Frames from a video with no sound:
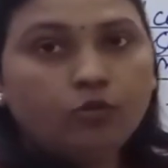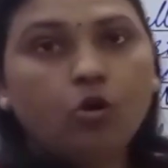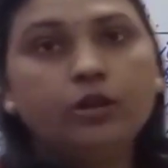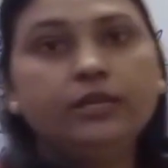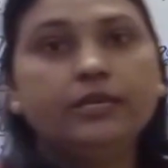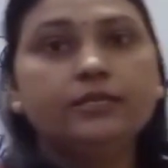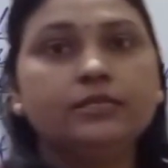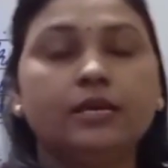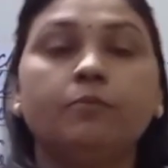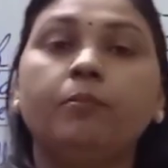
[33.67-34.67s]
cork is
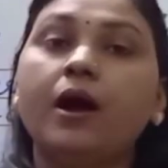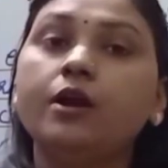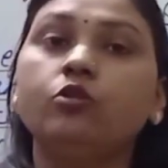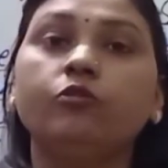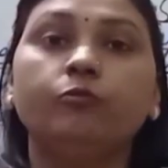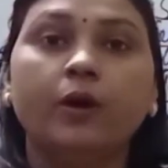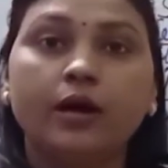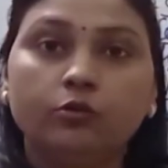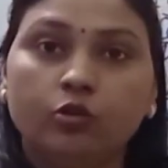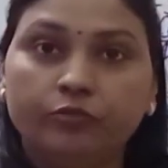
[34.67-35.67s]
a part of
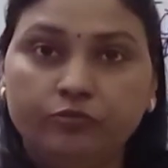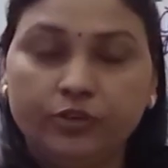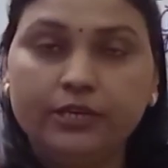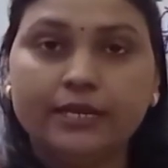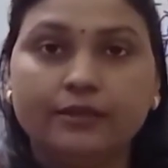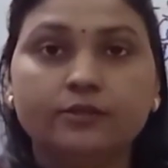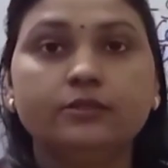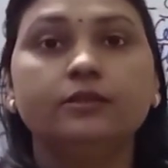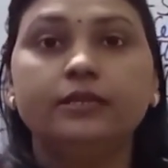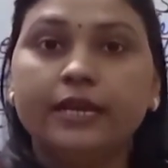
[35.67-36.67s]
bark of tree, that is
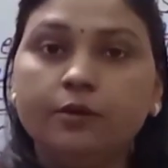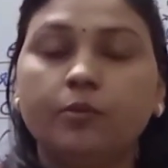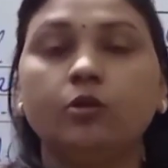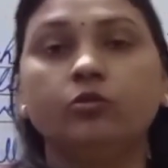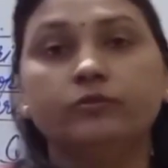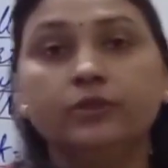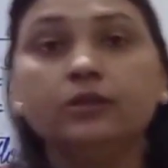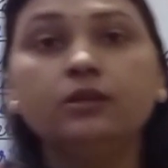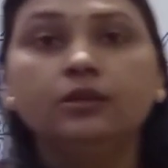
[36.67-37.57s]
the dead part of the